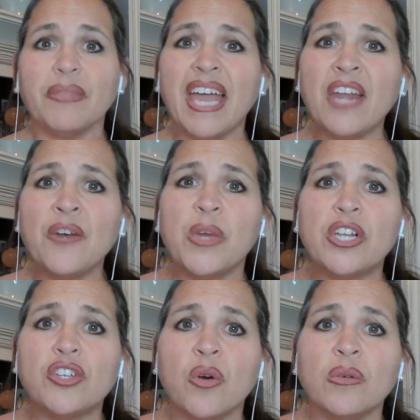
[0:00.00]
And we
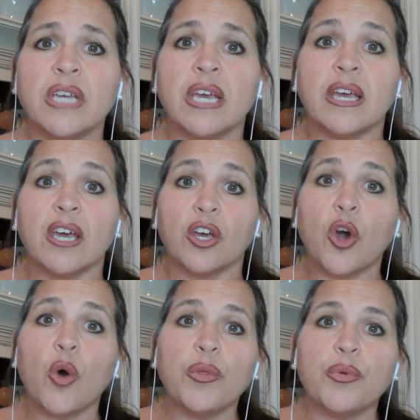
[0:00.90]
don't
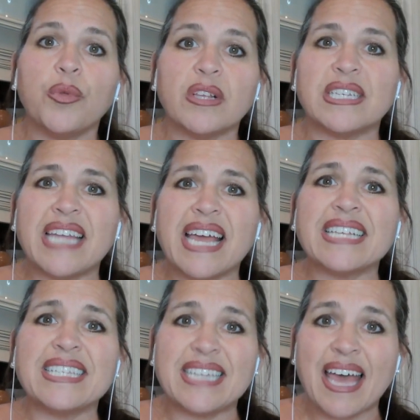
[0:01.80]
go through this
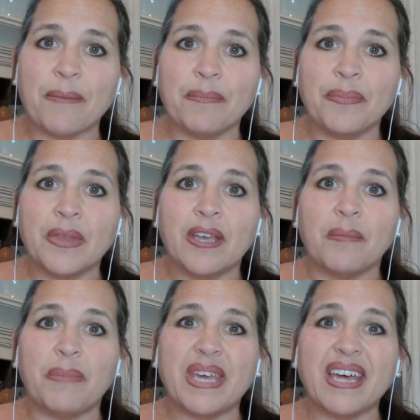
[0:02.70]
next step
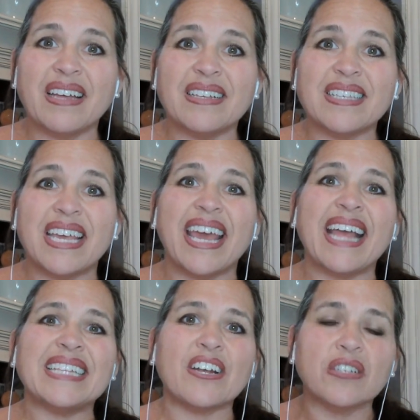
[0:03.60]
because
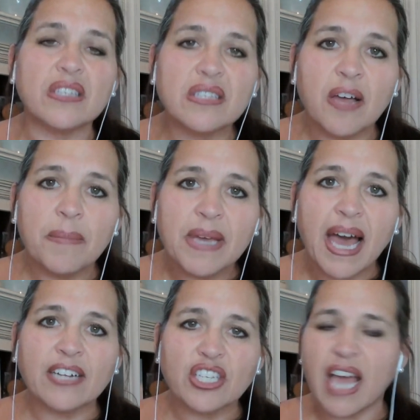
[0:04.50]
it's our
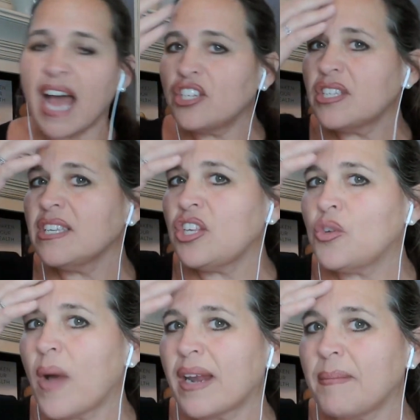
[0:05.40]
subconscious. Consciously,
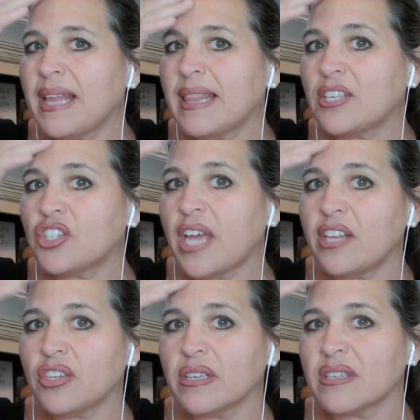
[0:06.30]
you want to make these
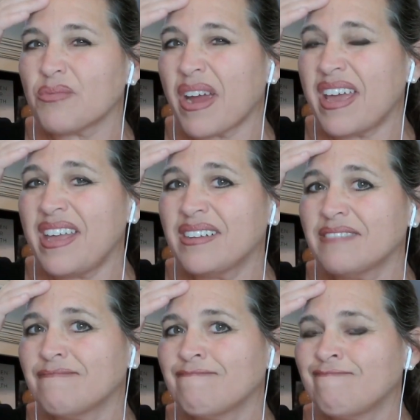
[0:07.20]
changes, right?
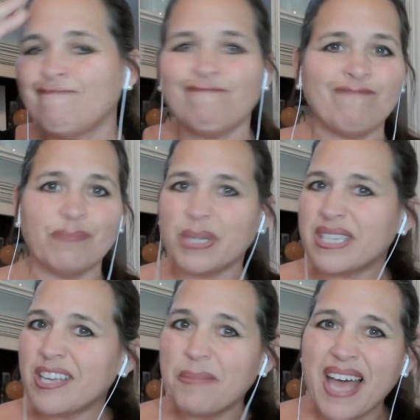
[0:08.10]
But
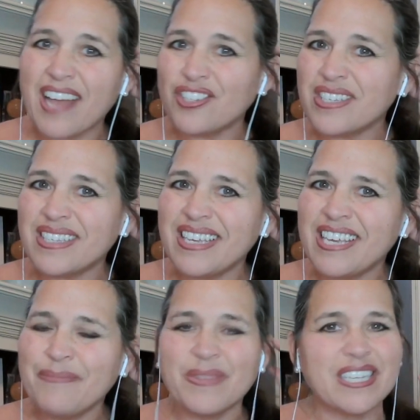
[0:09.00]

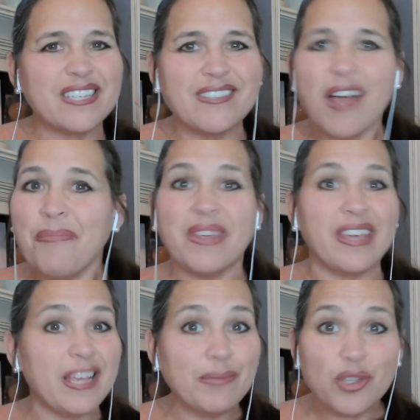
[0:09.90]
subconsciously, something
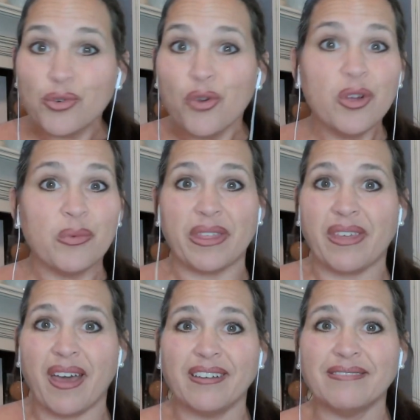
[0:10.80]
keeps screwing with
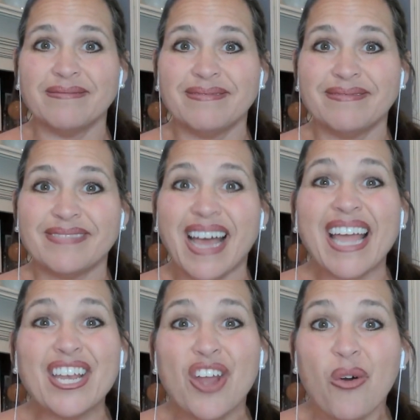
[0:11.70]
you.
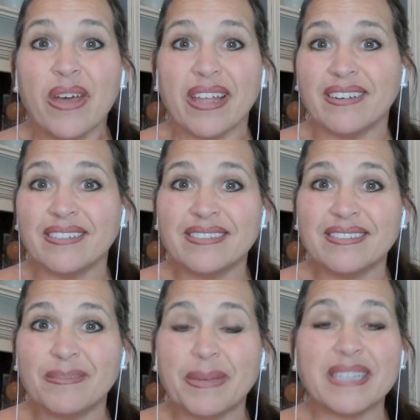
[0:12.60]
I know it
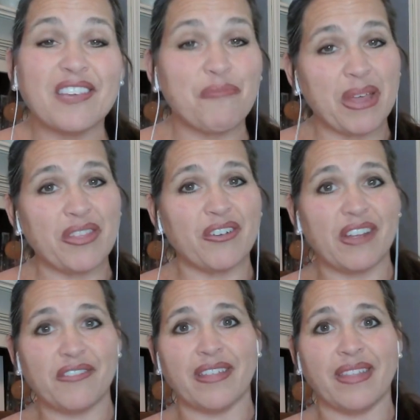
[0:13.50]
because I've been there and
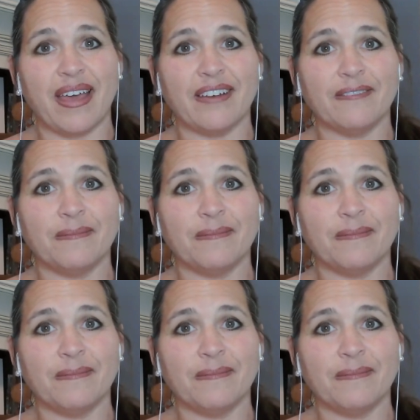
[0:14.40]
I've done that.